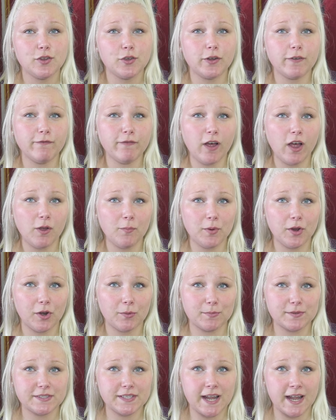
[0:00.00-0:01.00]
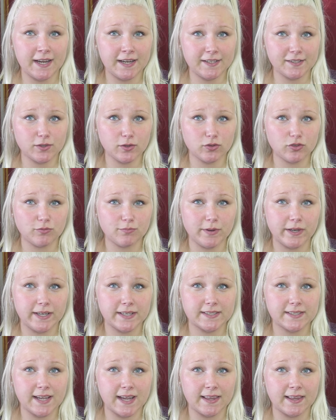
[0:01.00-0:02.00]
You can follow me on almost any social
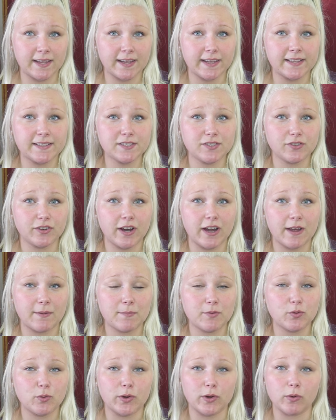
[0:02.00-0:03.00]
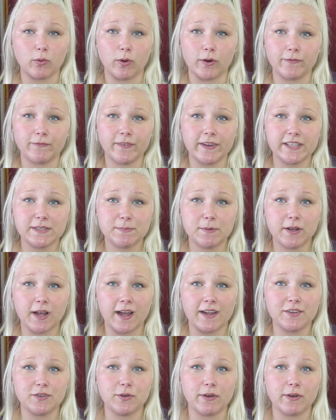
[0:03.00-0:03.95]
media site like Instagram, Twitter, or Facebook. I